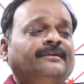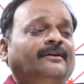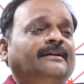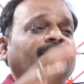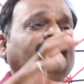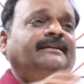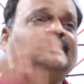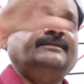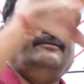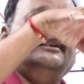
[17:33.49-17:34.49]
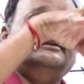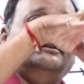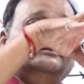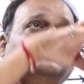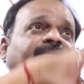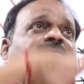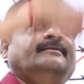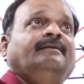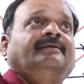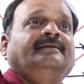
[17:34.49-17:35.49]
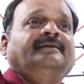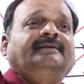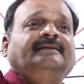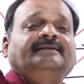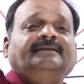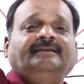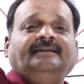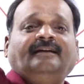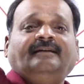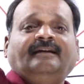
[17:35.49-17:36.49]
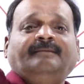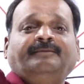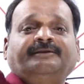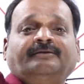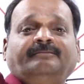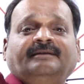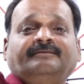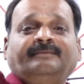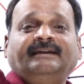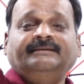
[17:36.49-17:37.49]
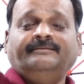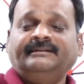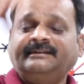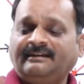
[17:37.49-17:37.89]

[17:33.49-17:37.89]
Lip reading: Okay, when crest falls on crest, intensity or amplitude becomes maximum.